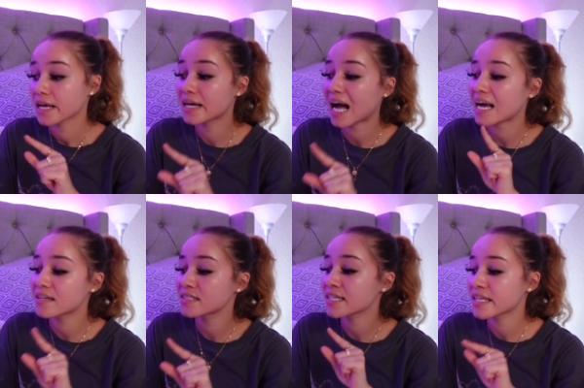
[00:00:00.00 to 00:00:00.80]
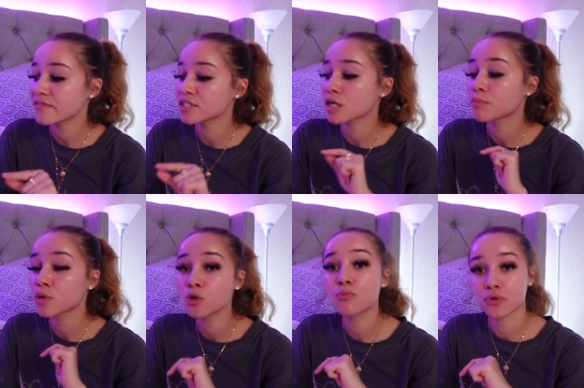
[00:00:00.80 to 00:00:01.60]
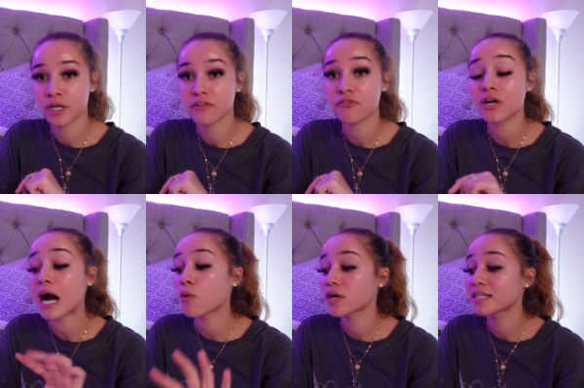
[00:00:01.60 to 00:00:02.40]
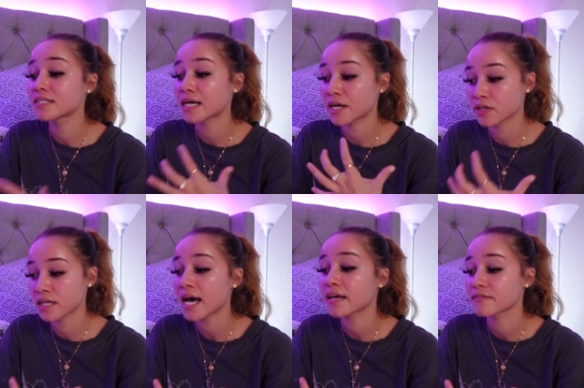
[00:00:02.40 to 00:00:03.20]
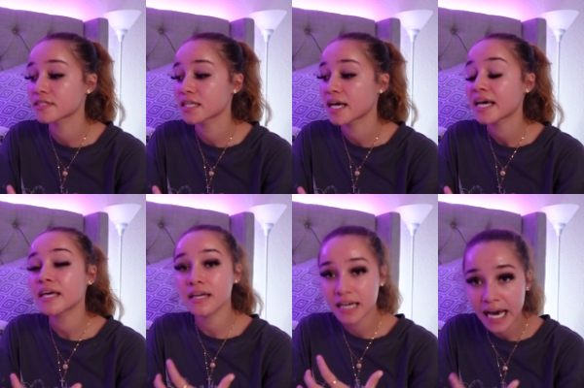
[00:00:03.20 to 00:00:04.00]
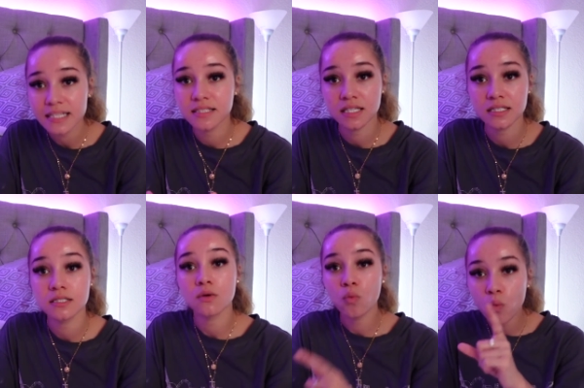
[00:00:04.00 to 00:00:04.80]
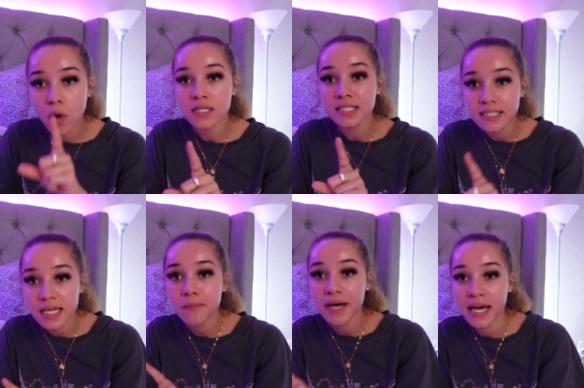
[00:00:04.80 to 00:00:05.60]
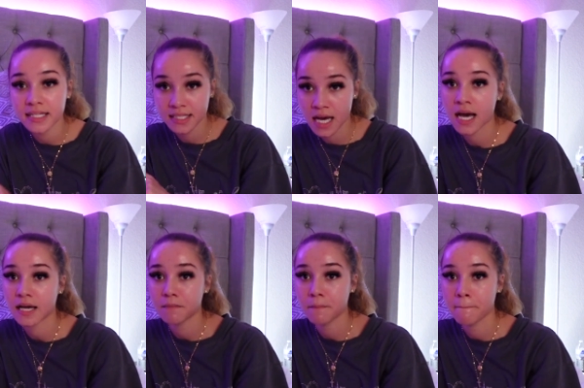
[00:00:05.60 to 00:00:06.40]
God doesn't give us a blueprint for our entire lives. He guides us one step at a time.